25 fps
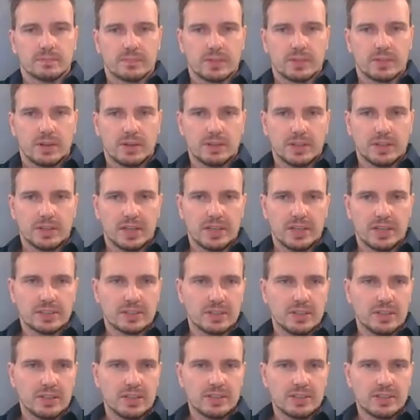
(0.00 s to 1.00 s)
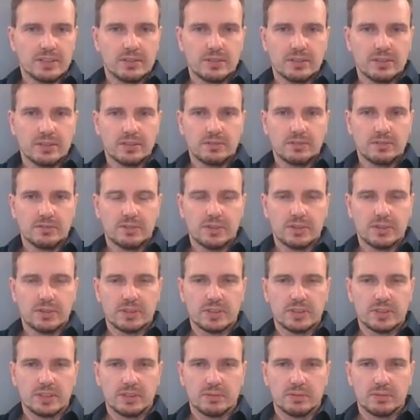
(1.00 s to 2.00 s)
Okay, so let's look at the
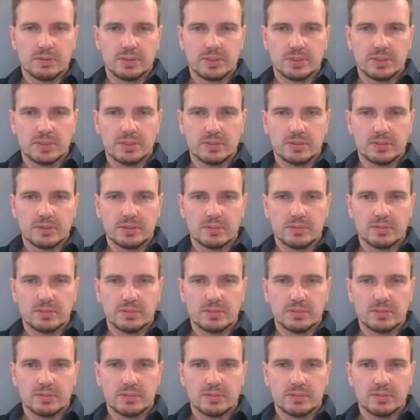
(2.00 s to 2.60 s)
first sequence.